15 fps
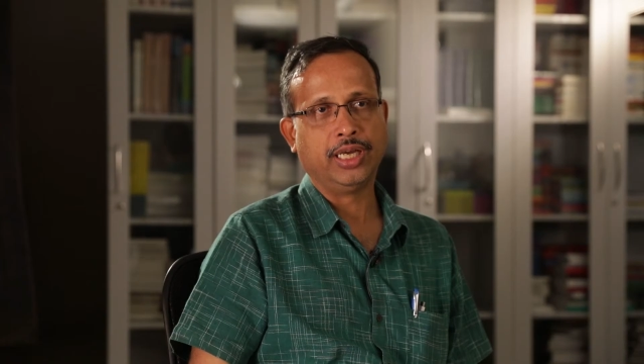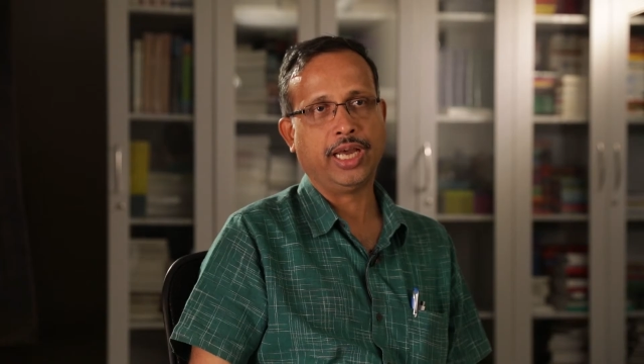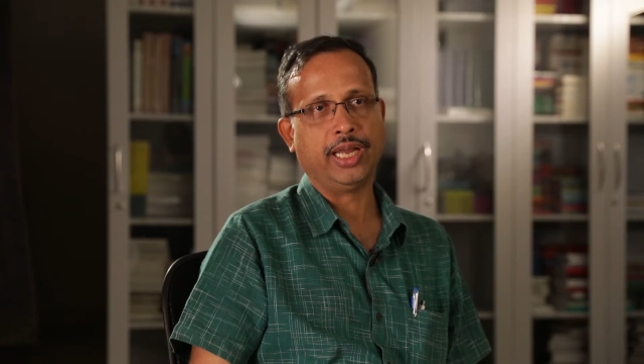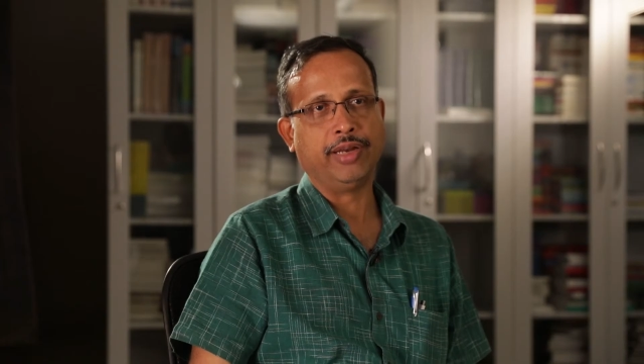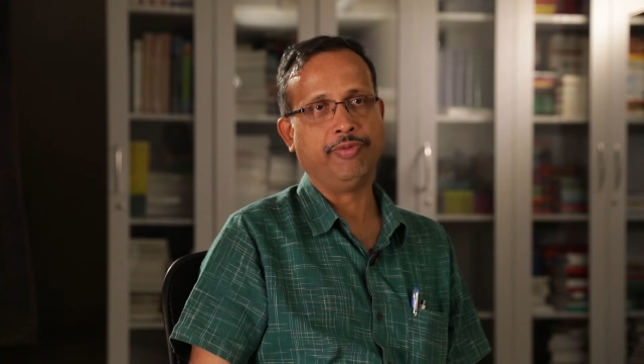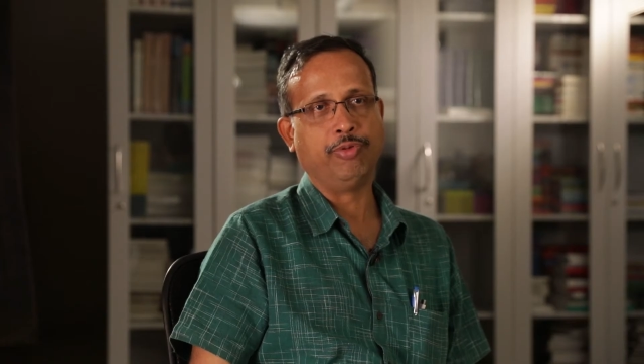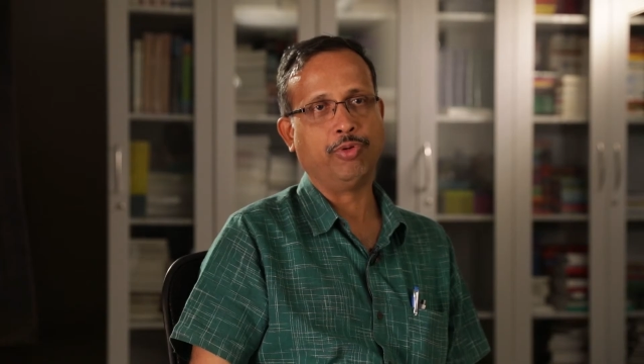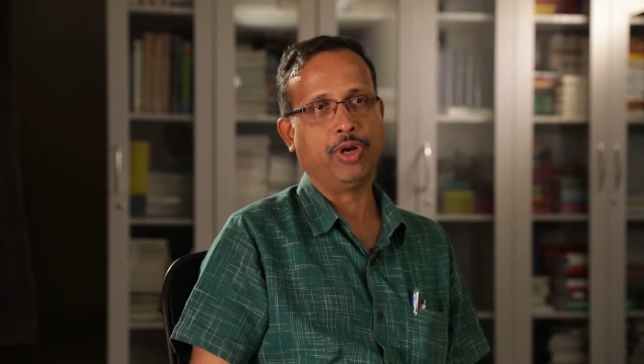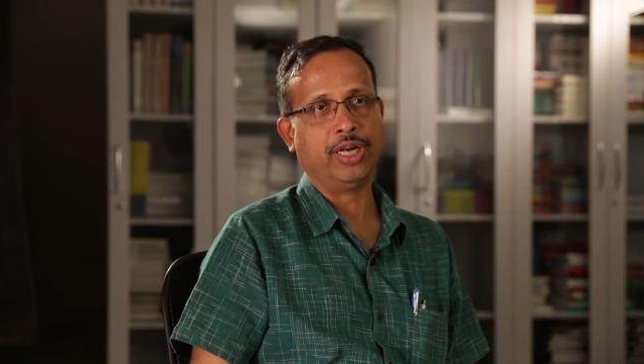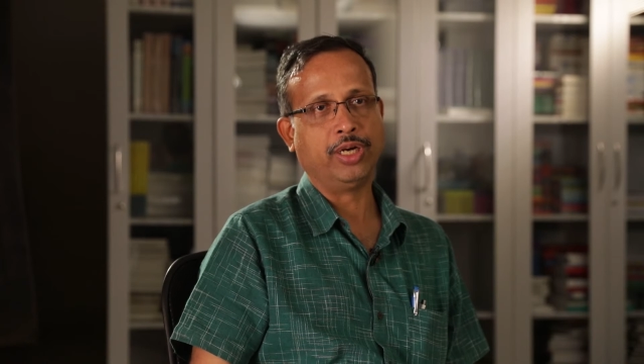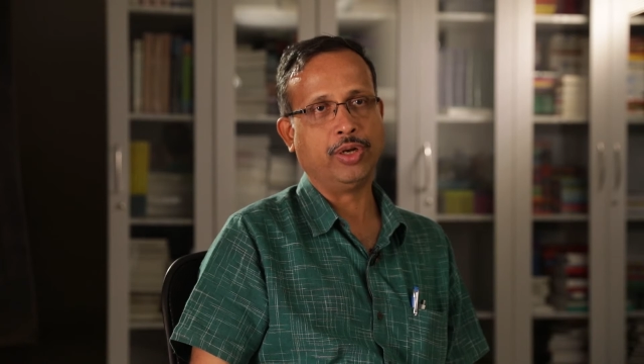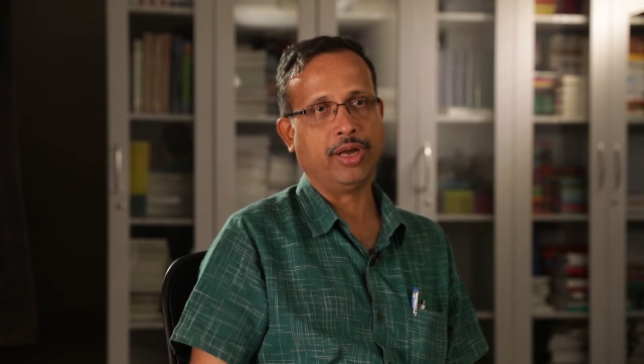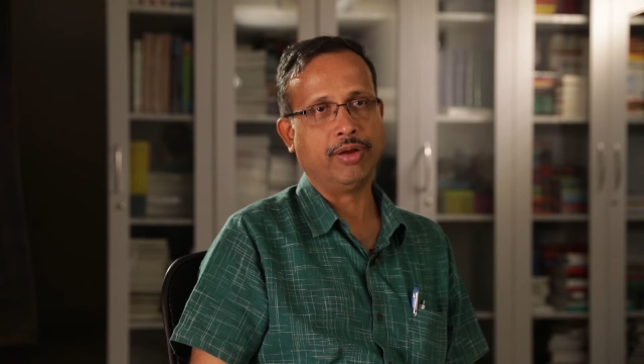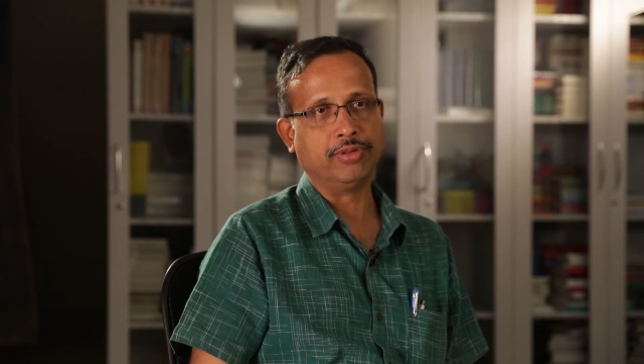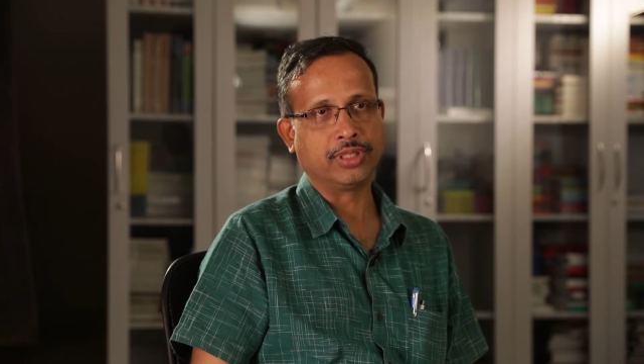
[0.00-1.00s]
and we would like
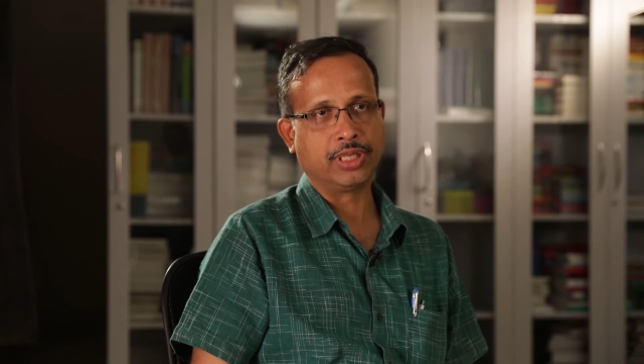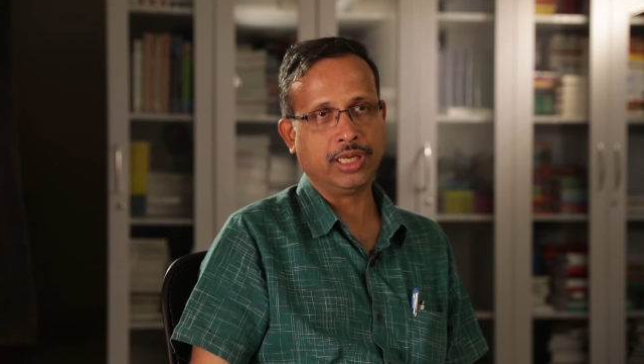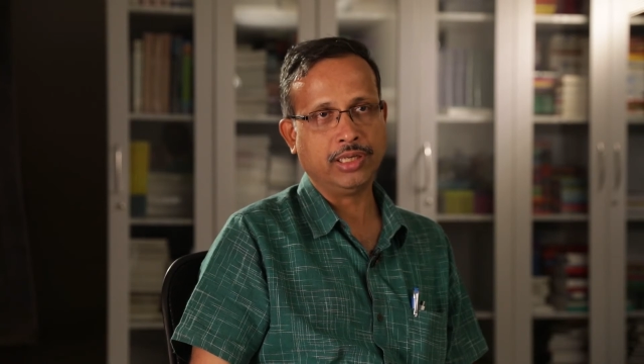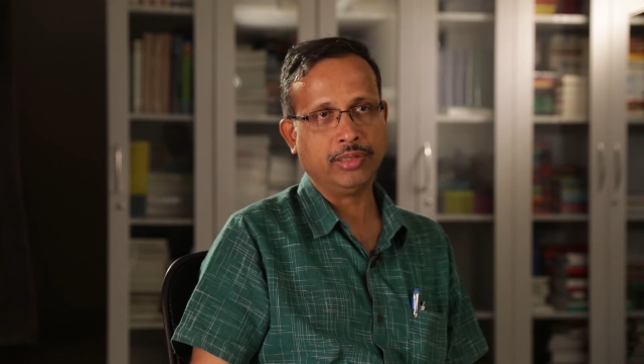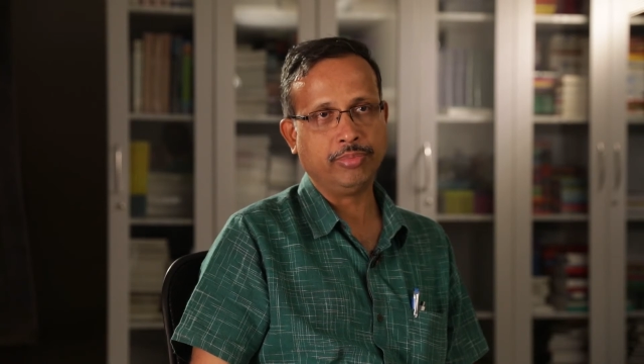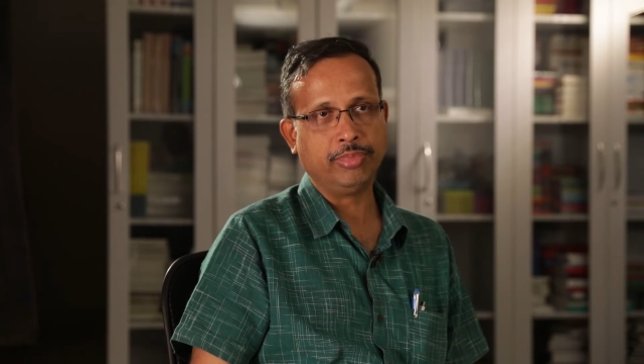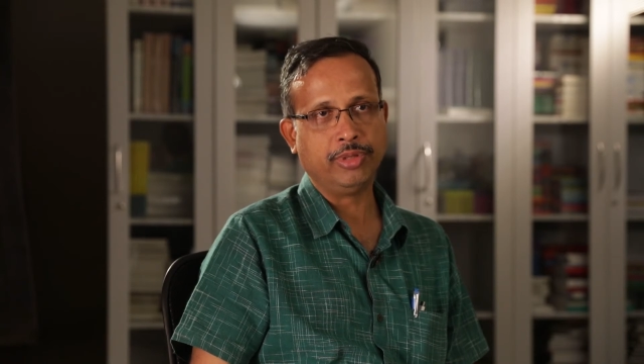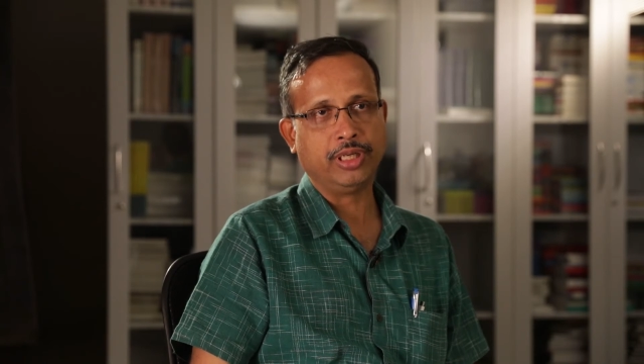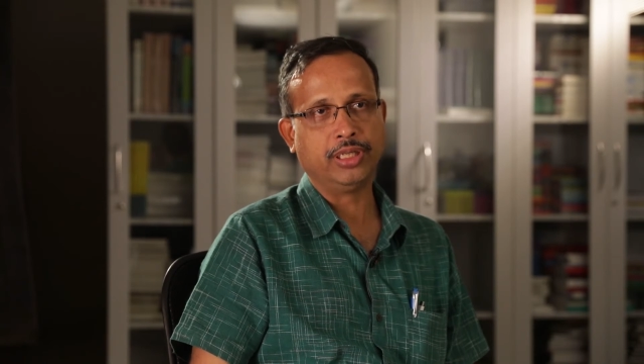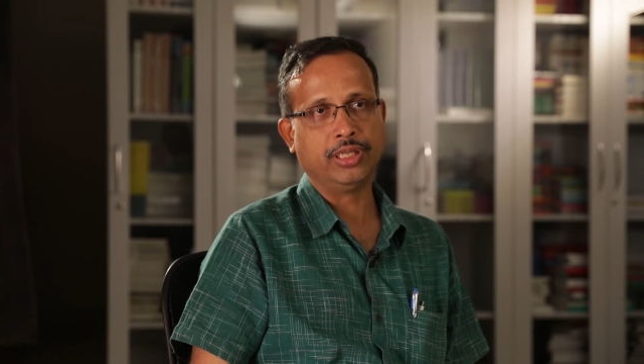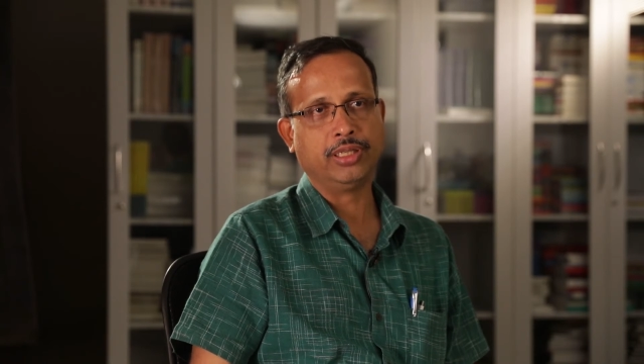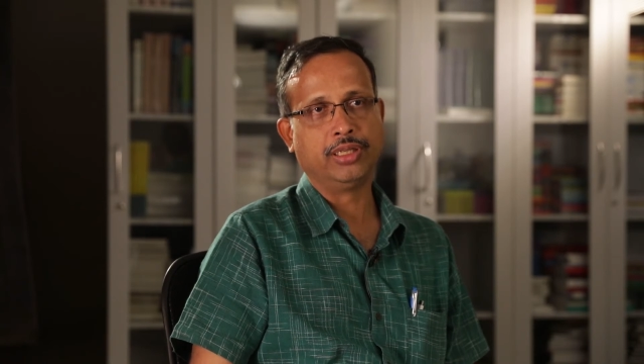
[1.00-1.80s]
to have script